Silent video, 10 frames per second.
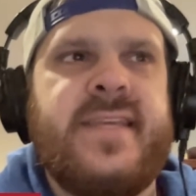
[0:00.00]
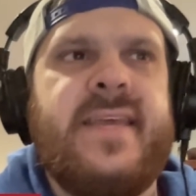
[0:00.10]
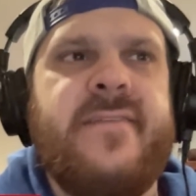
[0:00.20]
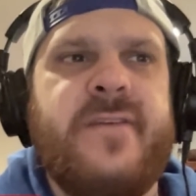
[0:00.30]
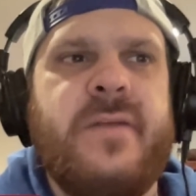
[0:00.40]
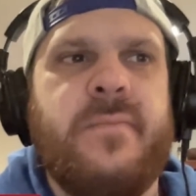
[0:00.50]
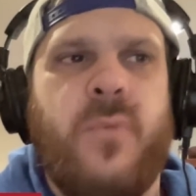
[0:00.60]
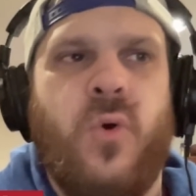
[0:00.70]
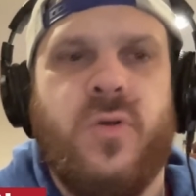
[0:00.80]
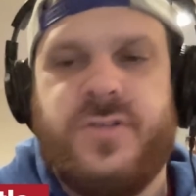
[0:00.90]
even
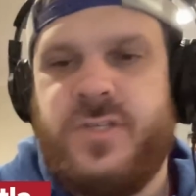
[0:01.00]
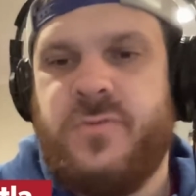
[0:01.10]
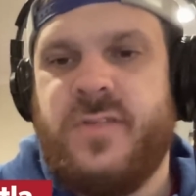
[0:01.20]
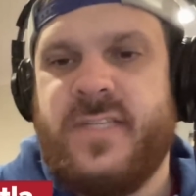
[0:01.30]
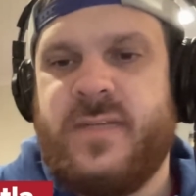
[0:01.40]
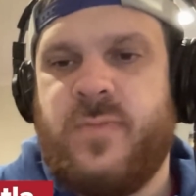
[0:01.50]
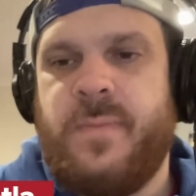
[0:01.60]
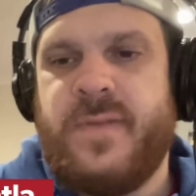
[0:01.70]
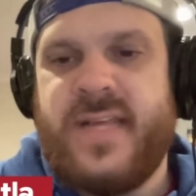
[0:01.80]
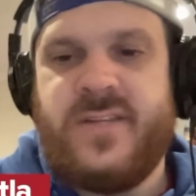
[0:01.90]
more to this than we
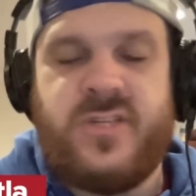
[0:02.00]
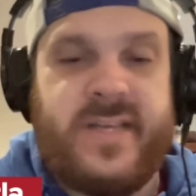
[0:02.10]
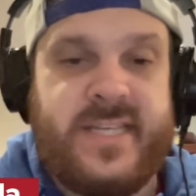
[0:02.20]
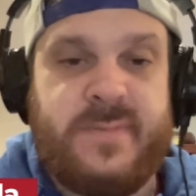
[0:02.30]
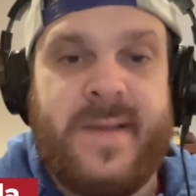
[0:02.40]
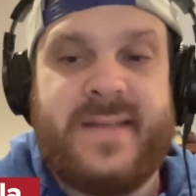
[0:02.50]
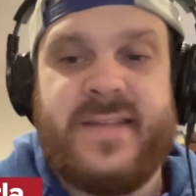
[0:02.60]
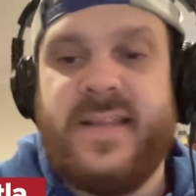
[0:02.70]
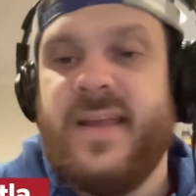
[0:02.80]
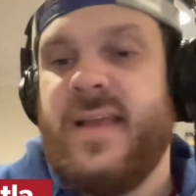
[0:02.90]
potentially
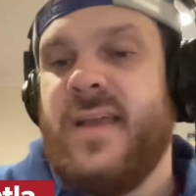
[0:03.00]
expected.